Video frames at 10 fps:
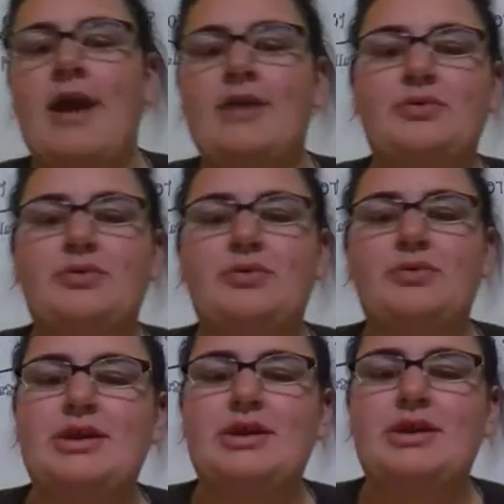
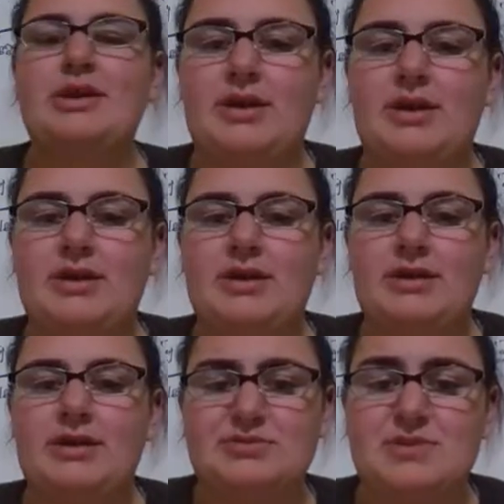cute, and if you
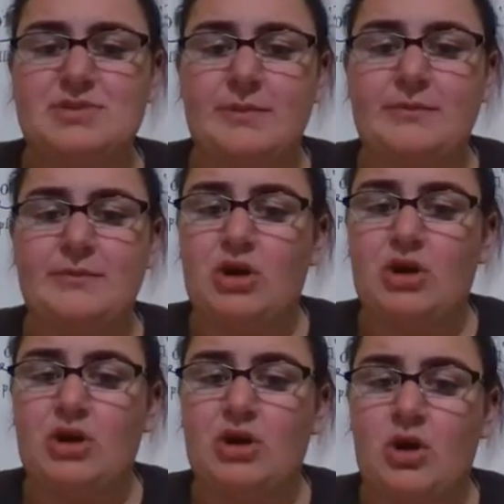use some of your
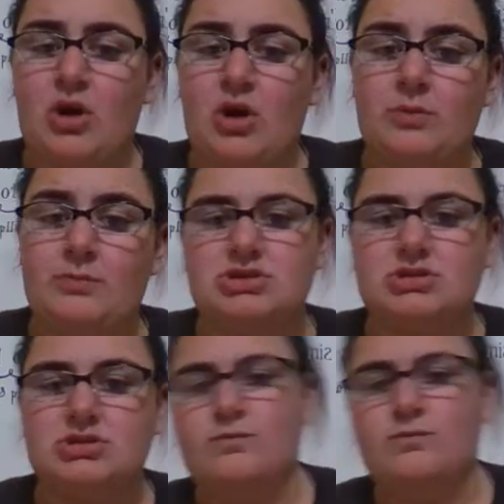own pictures of
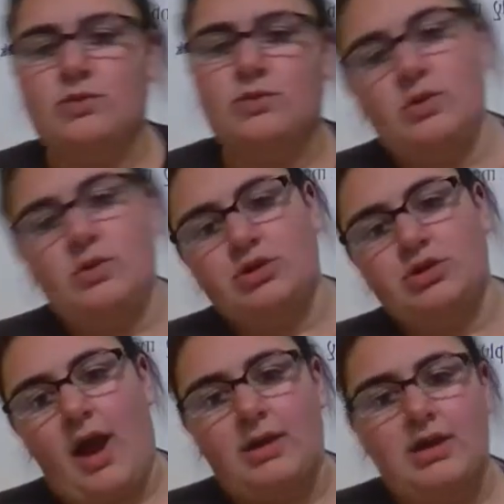you and your
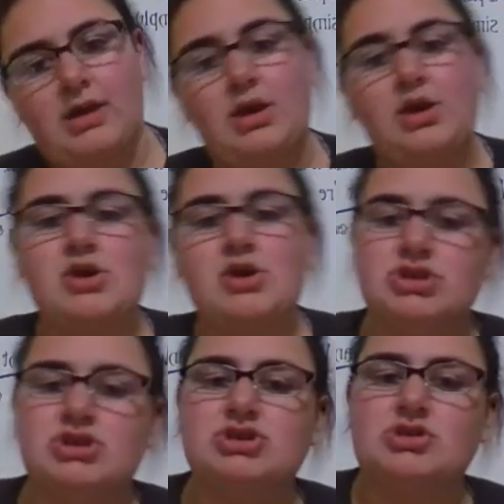rabbit,
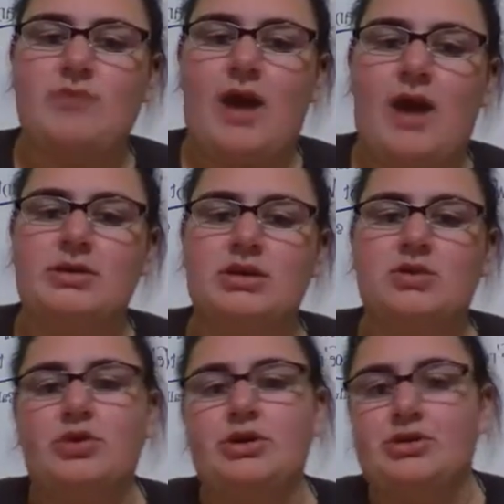just your rabbit or
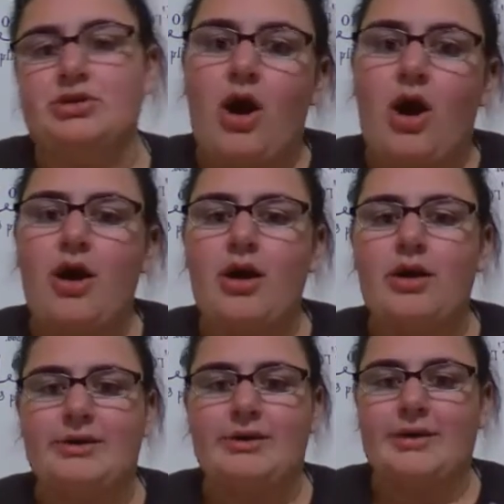your dog or
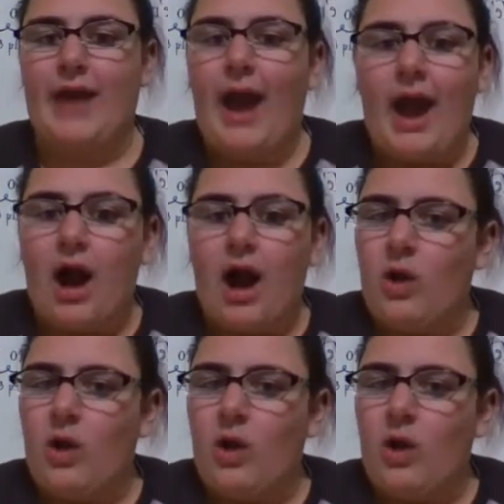your cow or